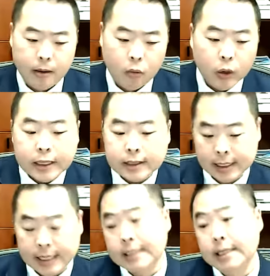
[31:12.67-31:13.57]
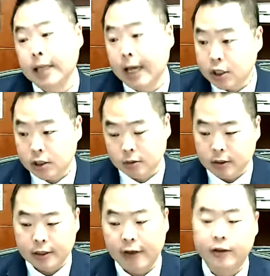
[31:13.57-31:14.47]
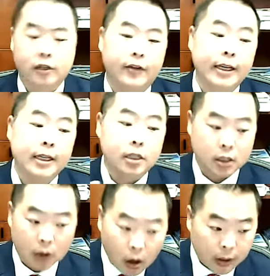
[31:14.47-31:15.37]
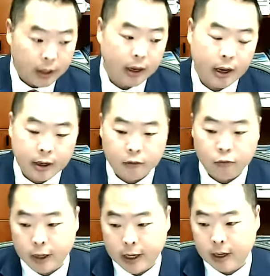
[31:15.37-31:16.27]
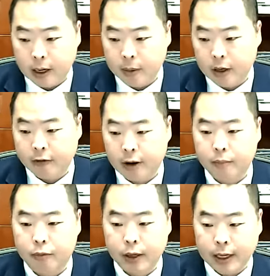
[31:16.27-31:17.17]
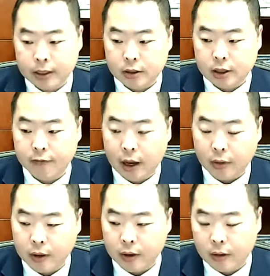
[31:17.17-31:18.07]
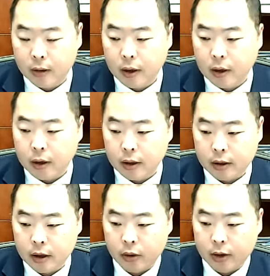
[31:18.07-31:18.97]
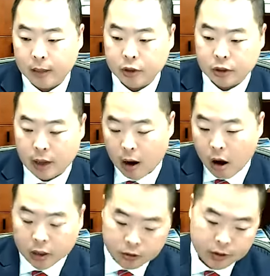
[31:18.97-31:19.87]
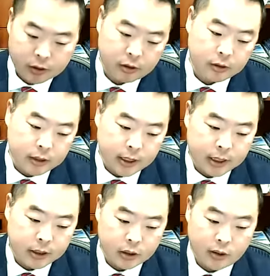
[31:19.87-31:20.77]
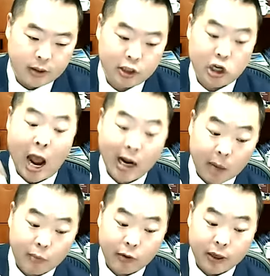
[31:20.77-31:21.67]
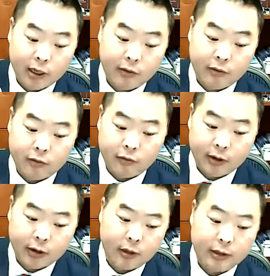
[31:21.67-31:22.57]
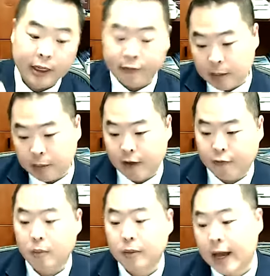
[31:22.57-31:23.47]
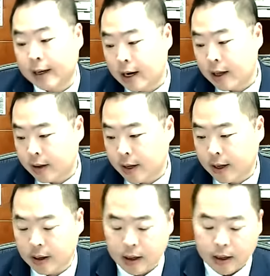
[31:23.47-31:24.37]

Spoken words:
What is installation? What's the definition of installing on a rig? I mean, if I'm bringing stuff out there, and I'm just altering certain things, a jack up rig, lifting platform, that kind of thing,